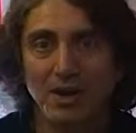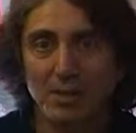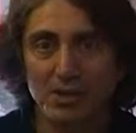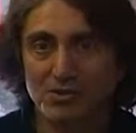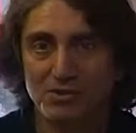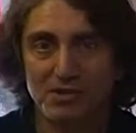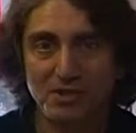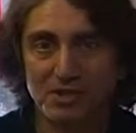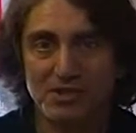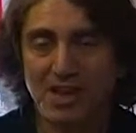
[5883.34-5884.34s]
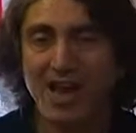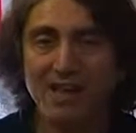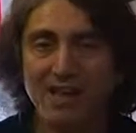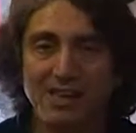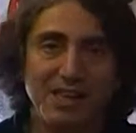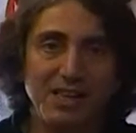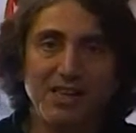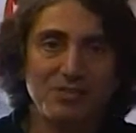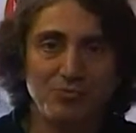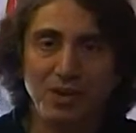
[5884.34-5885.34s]
but it's sadly
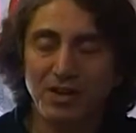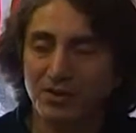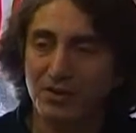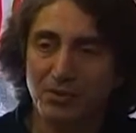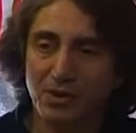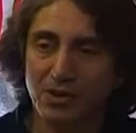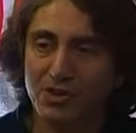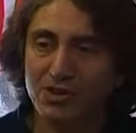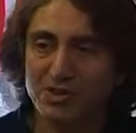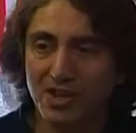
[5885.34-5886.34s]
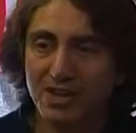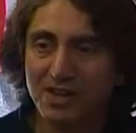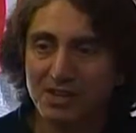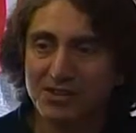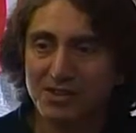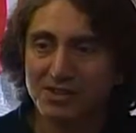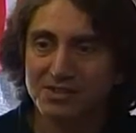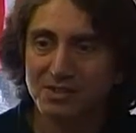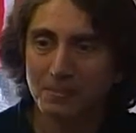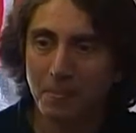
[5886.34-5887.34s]
it's real. They're really saying these things.